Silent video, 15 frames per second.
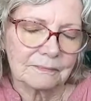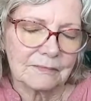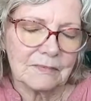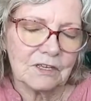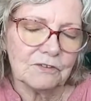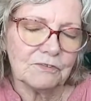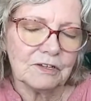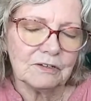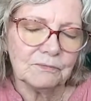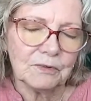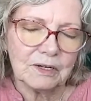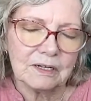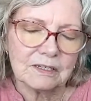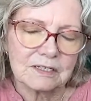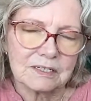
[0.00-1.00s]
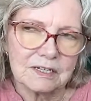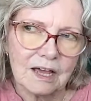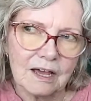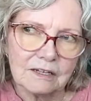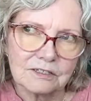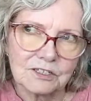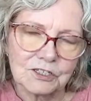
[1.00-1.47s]
Even when it's
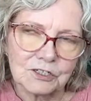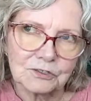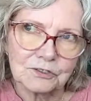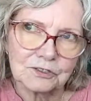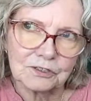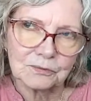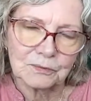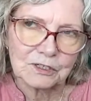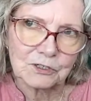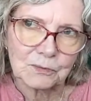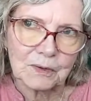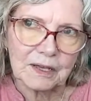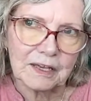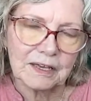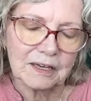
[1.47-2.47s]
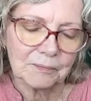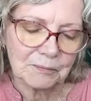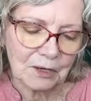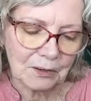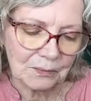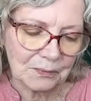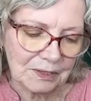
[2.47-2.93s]
not certain which way I'm
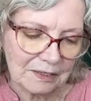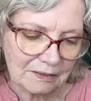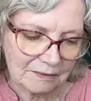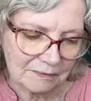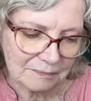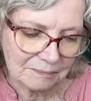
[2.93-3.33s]
going.